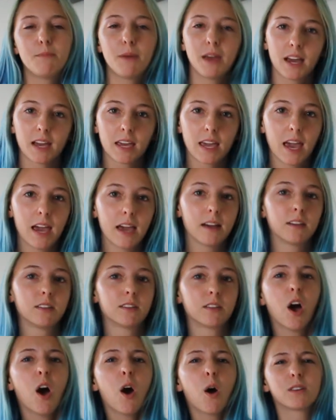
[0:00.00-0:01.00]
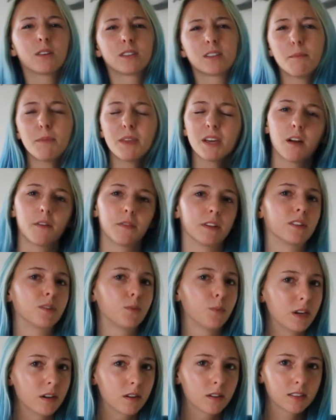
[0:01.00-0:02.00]
pancakes or something on the
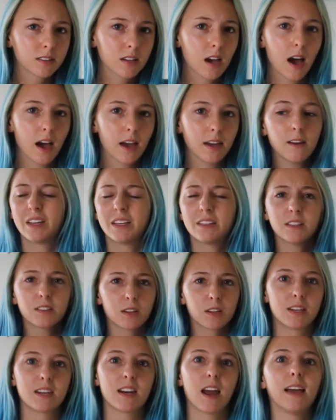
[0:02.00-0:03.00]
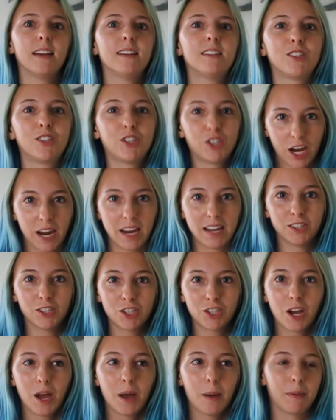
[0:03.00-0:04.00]
sweeter side. This is a nice
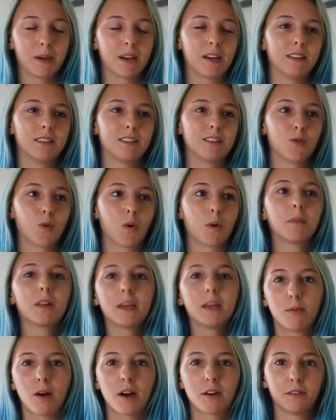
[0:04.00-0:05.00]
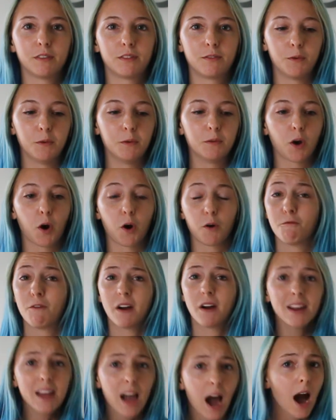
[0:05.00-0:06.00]
change because normally breakfast foods are
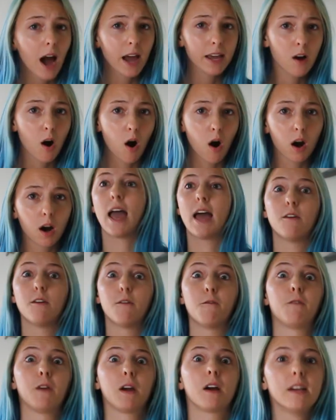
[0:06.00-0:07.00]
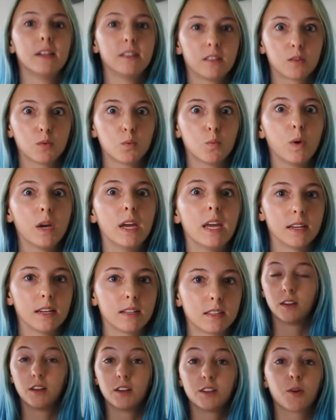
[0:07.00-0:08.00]
very high carb and very
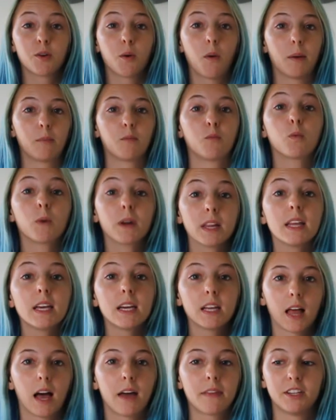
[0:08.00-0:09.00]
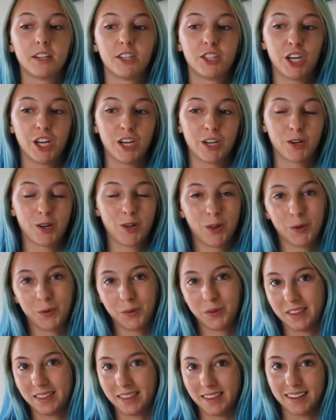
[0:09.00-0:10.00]
sweet. So I'm really glad that she
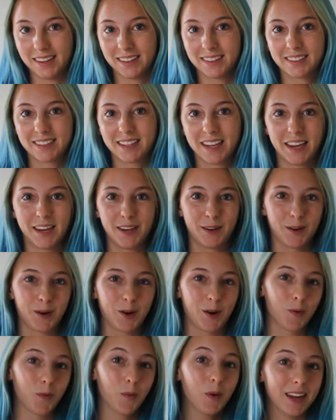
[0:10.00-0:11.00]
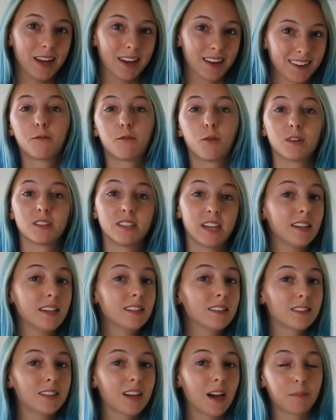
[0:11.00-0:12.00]
included this in her week. For
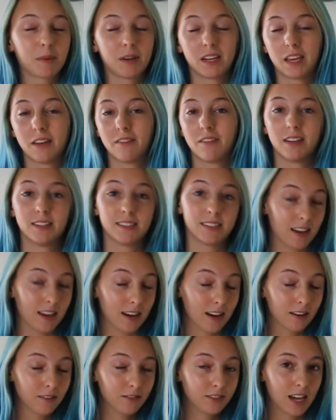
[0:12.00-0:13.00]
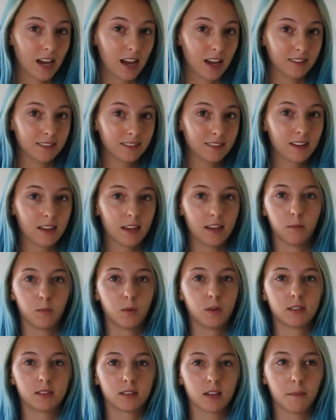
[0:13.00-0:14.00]
taste, I'm gonna give it a 10 out of 10. It
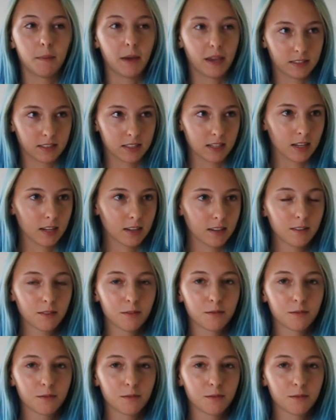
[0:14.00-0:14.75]
was amazing.